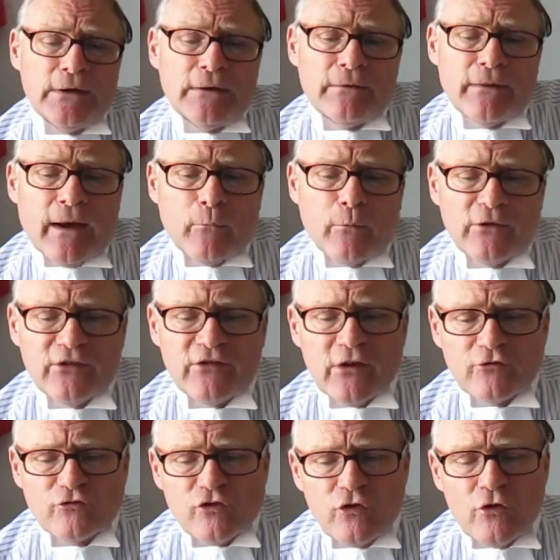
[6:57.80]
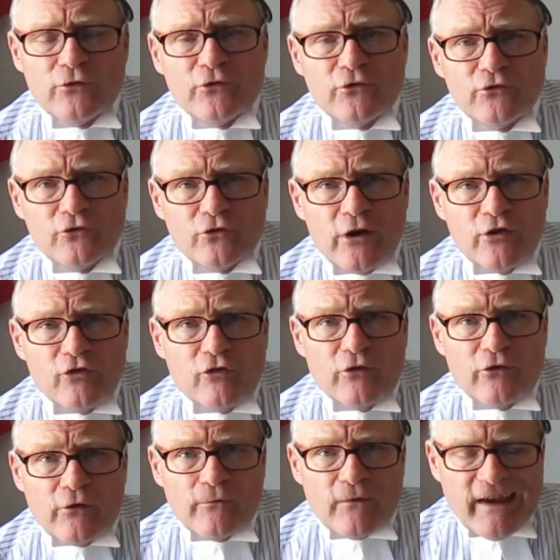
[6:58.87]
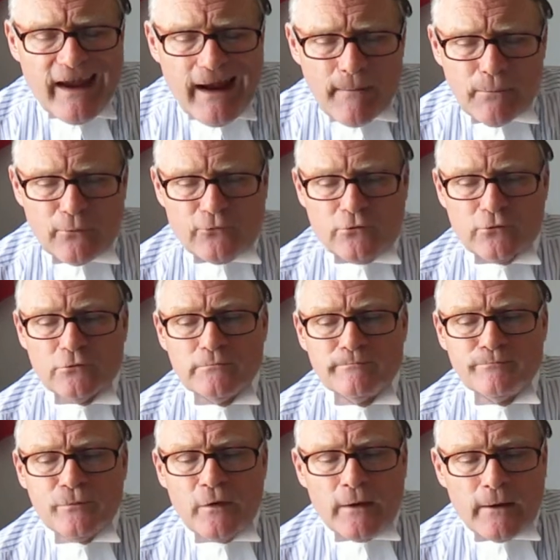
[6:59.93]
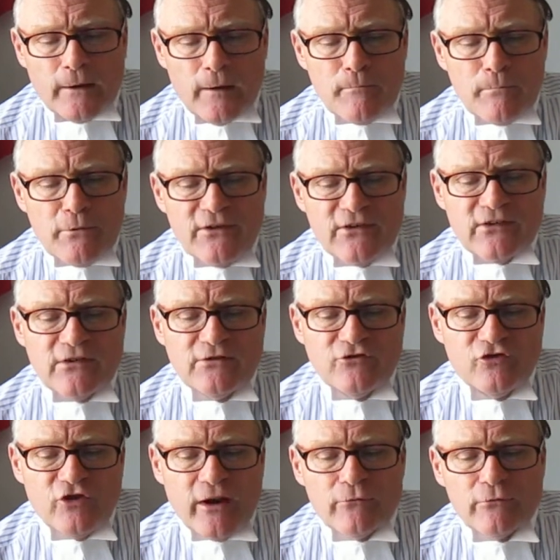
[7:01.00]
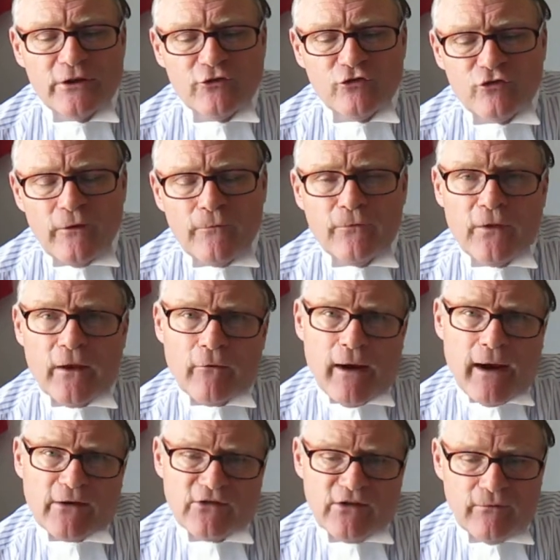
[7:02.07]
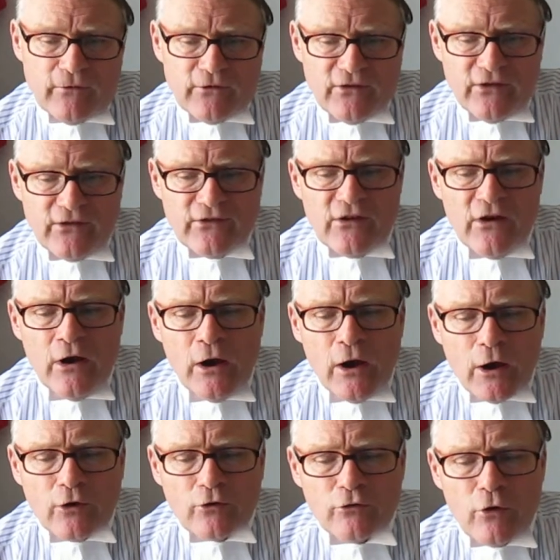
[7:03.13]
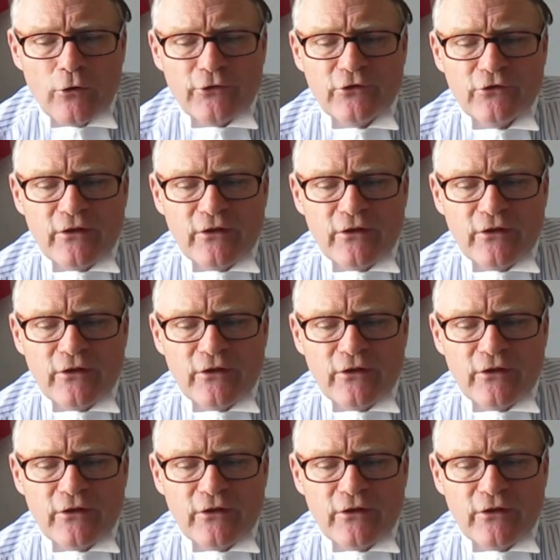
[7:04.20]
that with such concentrations of capital, companies can generally shift their activities across